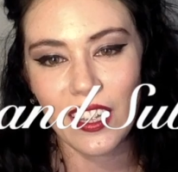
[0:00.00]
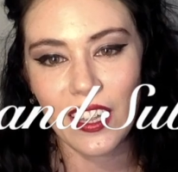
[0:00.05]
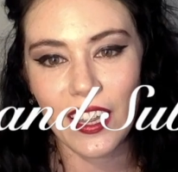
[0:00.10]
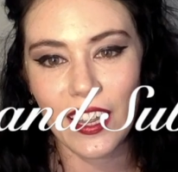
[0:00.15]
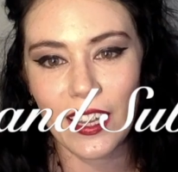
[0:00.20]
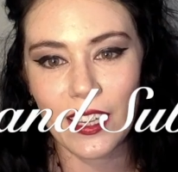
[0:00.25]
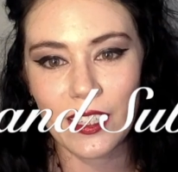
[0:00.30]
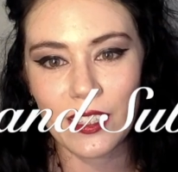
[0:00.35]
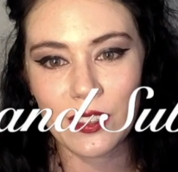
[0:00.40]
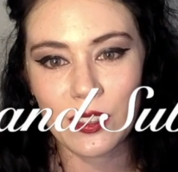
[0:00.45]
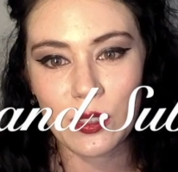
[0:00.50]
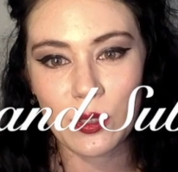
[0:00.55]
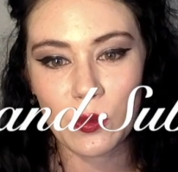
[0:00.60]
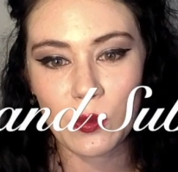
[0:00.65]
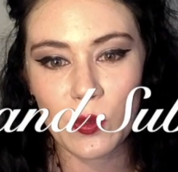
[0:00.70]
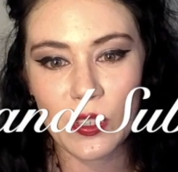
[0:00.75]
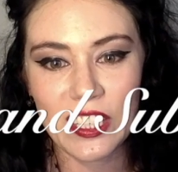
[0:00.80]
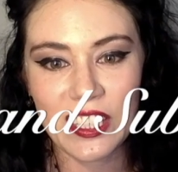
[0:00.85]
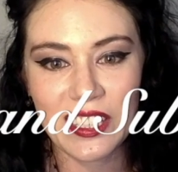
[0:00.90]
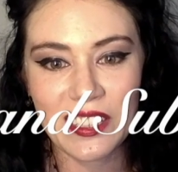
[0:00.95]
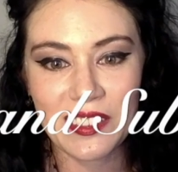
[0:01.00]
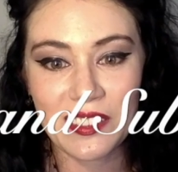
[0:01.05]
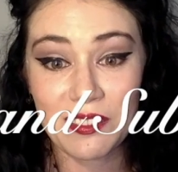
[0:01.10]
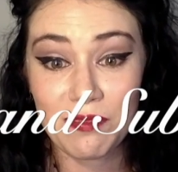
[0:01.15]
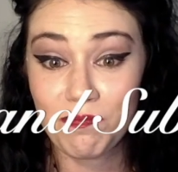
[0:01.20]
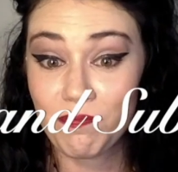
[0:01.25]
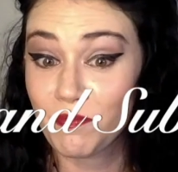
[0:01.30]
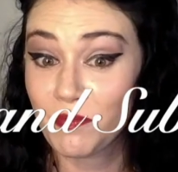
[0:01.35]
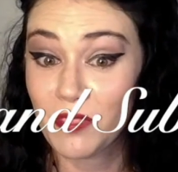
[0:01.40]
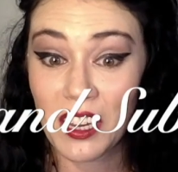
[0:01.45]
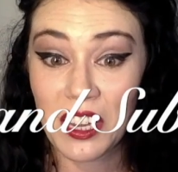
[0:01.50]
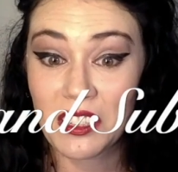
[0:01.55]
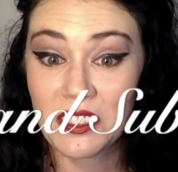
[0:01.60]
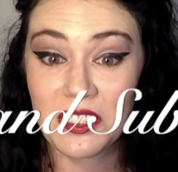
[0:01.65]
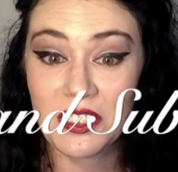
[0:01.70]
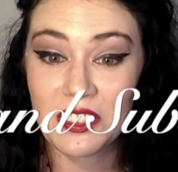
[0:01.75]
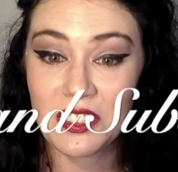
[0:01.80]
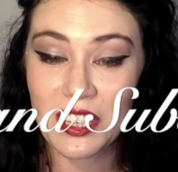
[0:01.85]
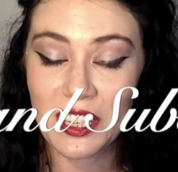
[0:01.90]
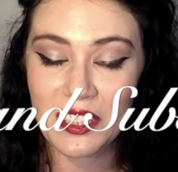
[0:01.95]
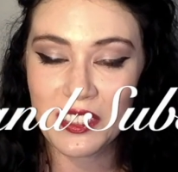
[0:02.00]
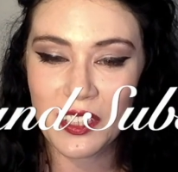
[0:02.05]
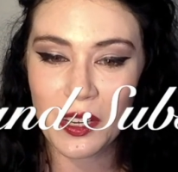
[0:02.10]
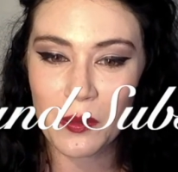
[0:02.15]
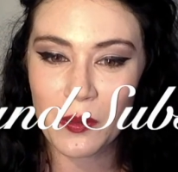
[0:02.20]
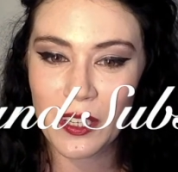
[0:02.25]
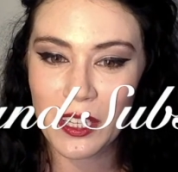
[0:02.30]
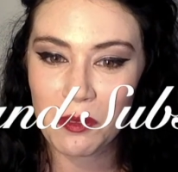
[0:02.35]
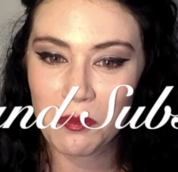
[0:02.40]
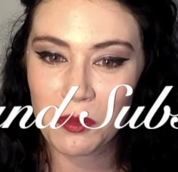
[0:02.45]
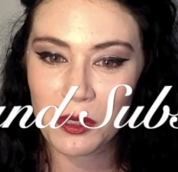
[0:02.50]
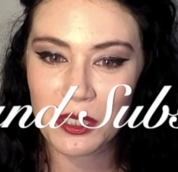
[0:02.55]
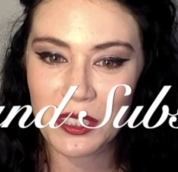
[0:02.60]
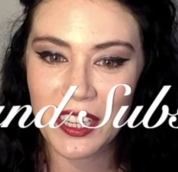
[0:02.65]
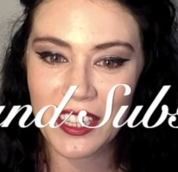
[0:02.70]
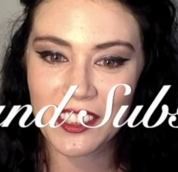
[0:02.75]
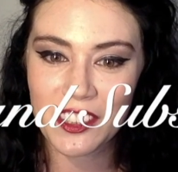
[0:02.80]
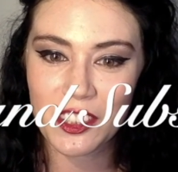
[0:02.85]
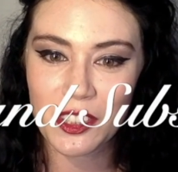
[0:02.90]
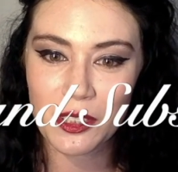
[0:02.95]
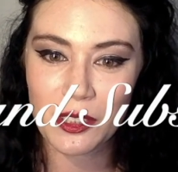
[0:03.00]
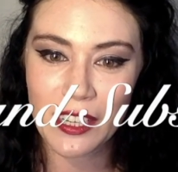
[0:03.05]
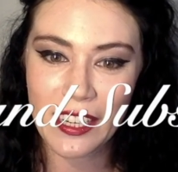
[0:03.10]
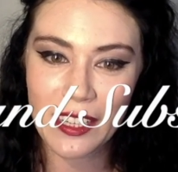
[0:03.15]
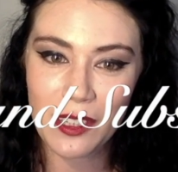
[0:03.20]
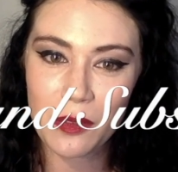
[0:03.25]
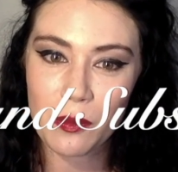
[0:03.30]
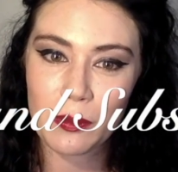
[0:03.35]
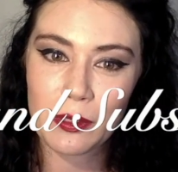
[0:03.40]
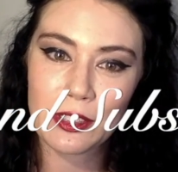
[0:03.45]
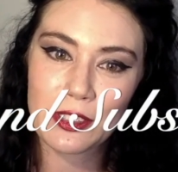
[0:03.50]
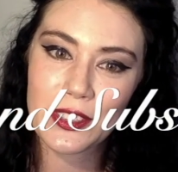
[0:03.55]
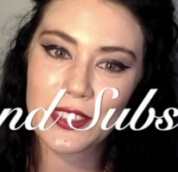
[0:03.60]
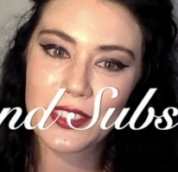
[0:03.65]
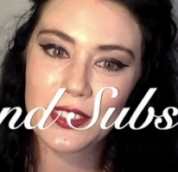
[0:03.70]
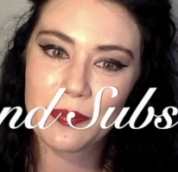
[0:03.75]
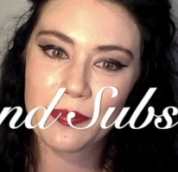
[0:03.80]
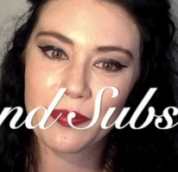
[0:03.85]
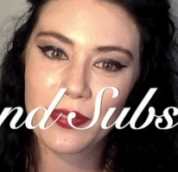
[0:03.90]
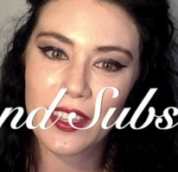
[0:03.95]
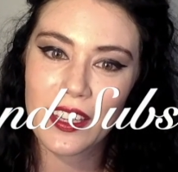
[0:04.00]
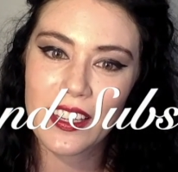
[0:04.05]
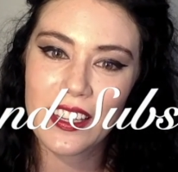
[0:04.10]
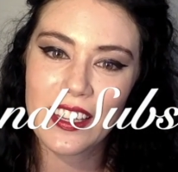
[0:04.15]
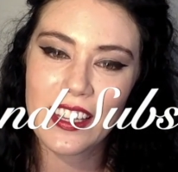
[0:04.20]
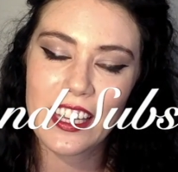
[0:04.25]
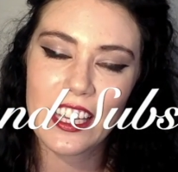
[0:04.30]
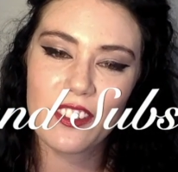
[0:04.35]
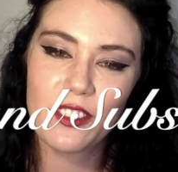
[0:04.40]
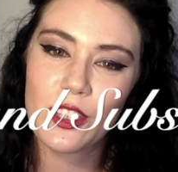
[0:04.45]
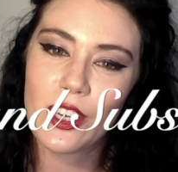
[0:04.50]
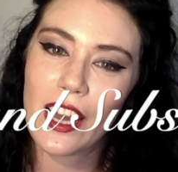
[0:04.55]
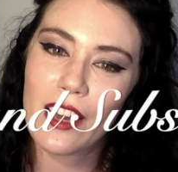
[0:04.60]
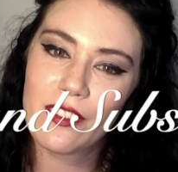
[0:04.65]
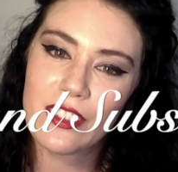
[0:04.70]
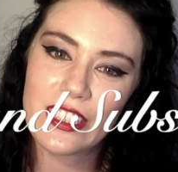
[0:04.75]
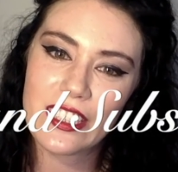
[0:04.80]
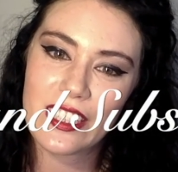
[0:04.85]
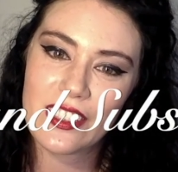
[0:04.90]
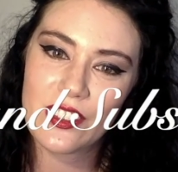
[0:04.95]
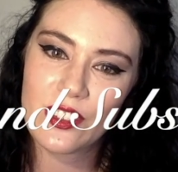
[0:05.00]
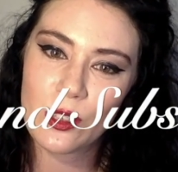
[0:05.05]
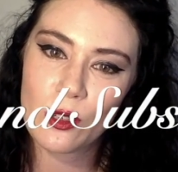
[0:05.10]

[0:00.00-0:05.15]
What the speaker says: and we can discuss how we can protect your animals. If you haven't done so